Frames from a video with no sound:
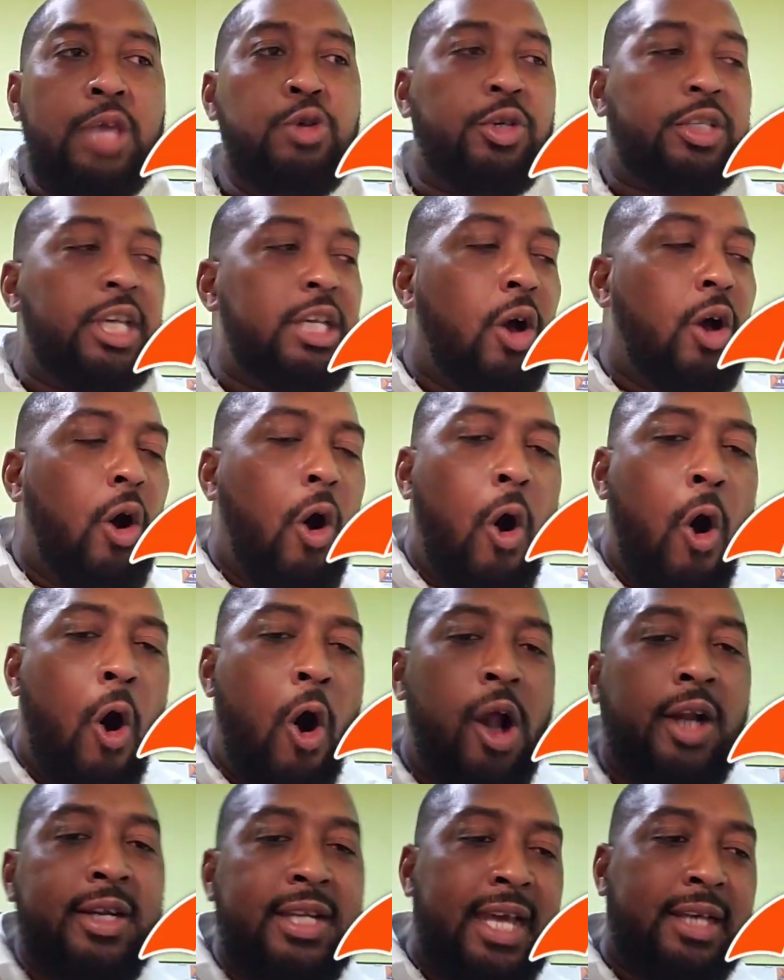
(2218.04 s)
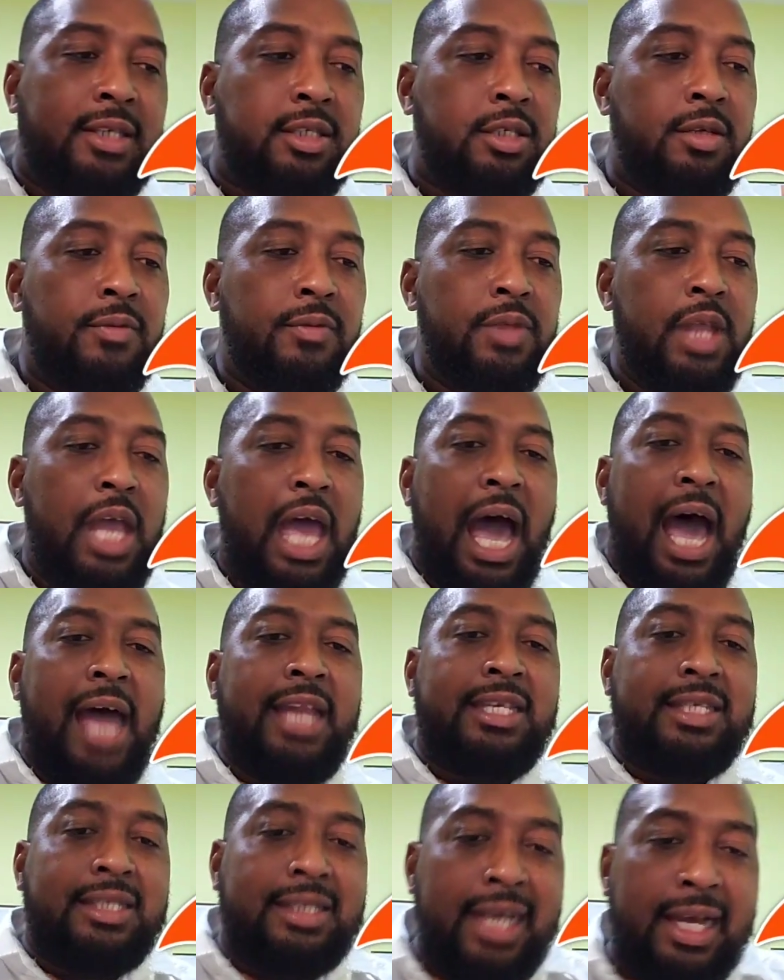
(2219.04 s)
Using all this,
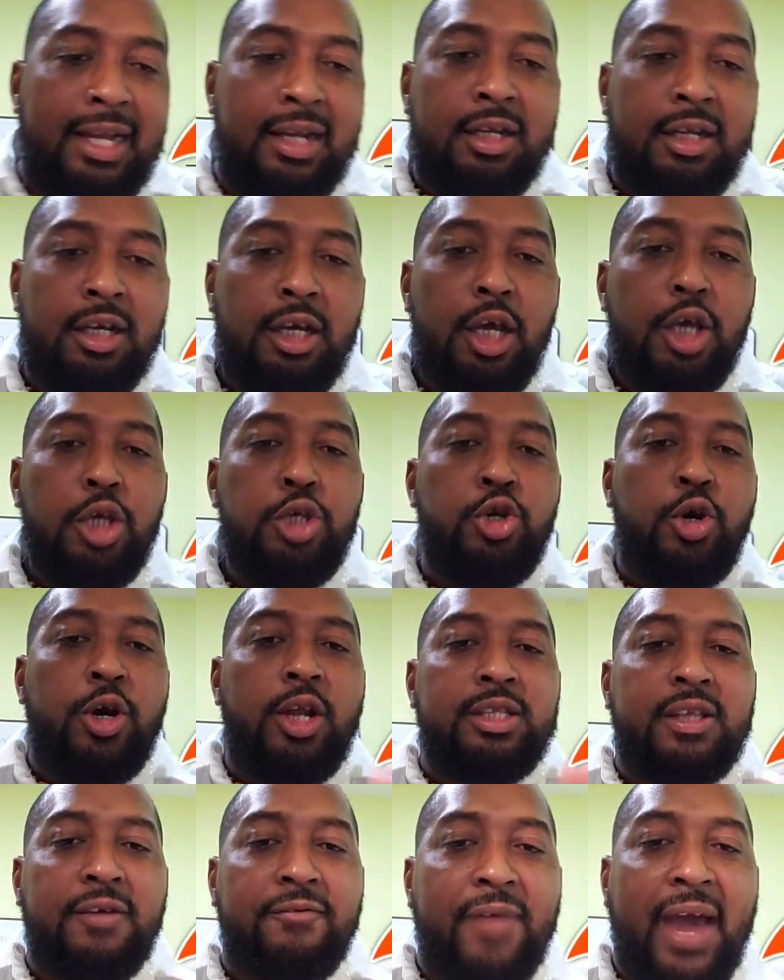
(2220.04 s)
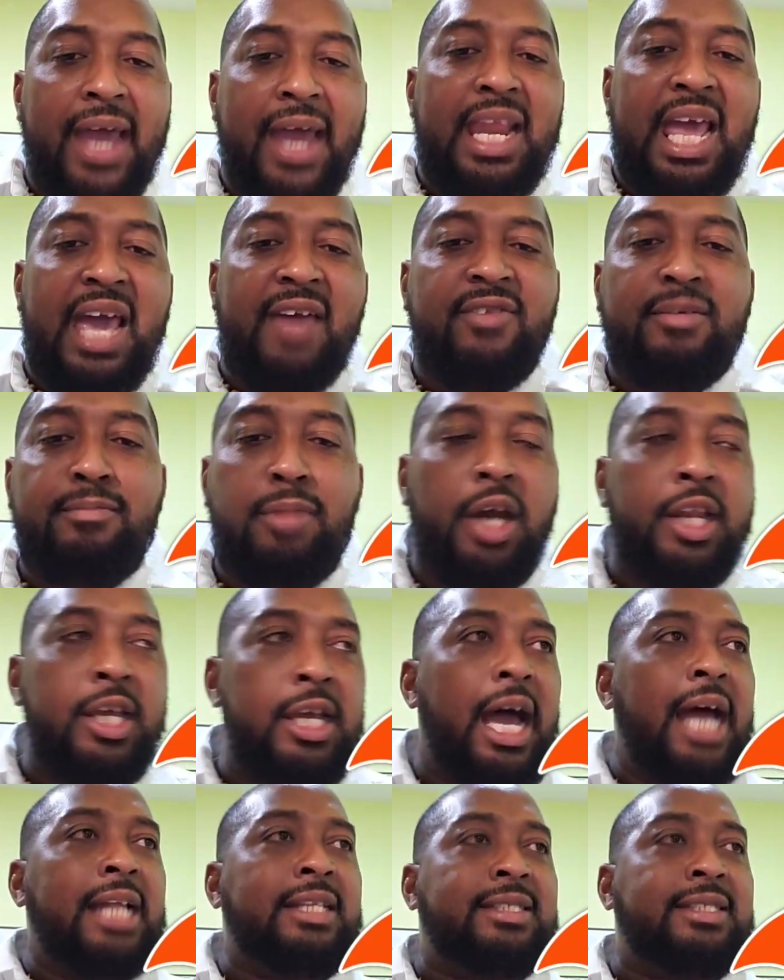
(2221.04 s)
and still you're going to define everybody